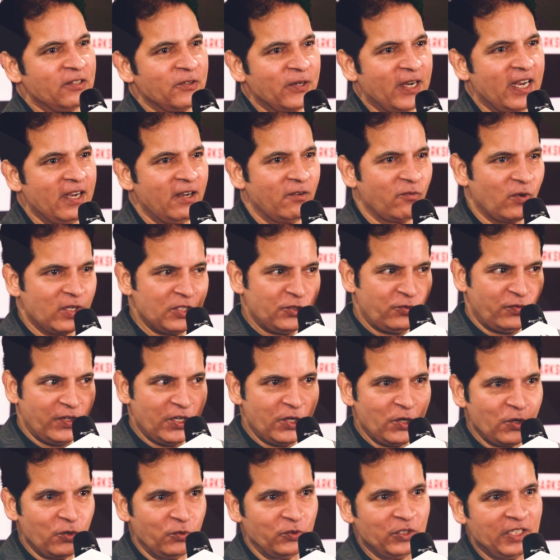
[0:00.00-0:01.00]
Okay, once we
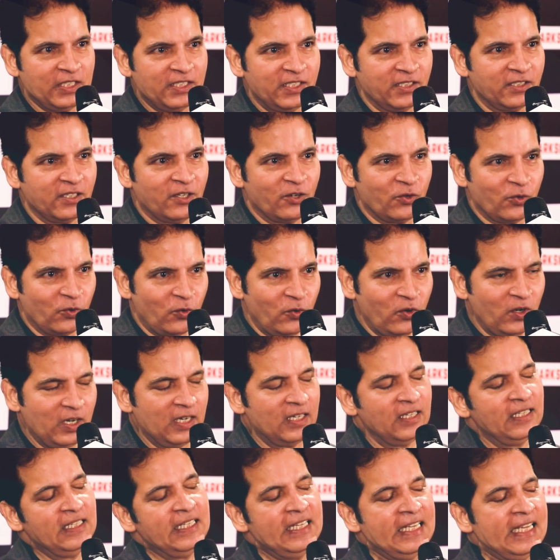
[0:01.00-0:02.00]
know this is the role,
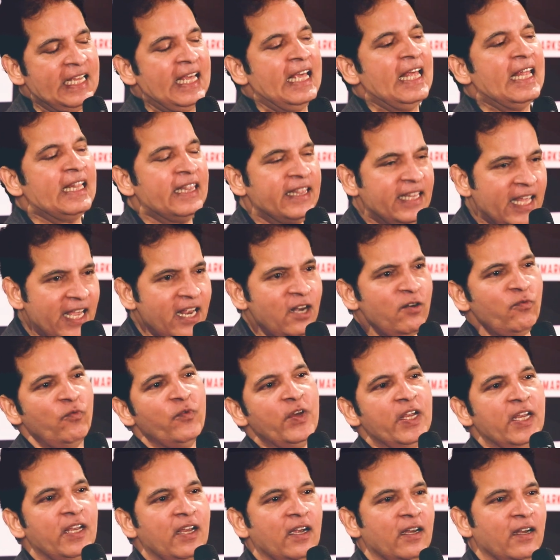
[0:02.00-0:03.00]
then
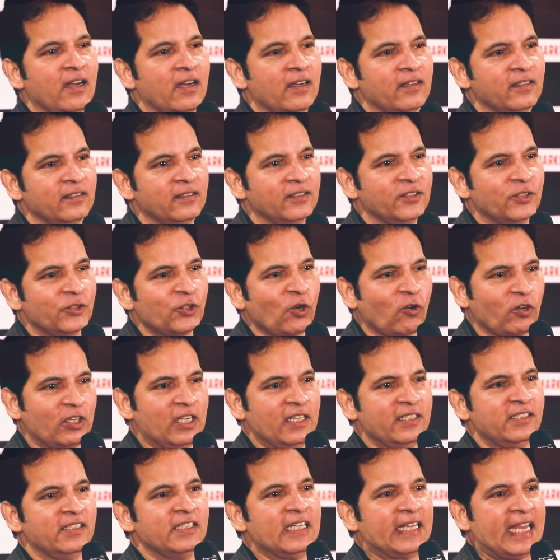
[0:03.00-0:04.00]
we
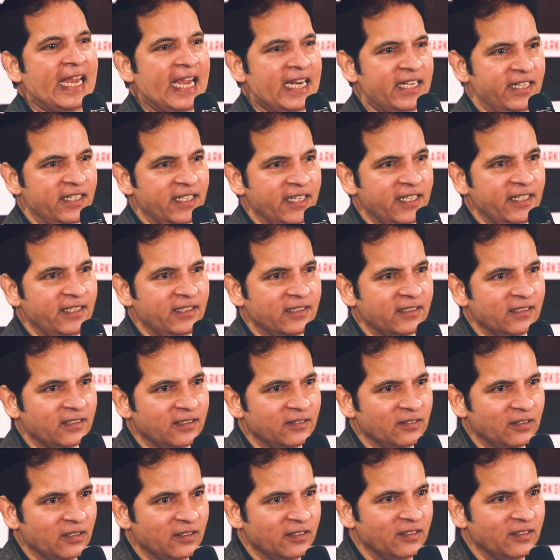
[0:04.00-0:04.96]
shortlist the candidates,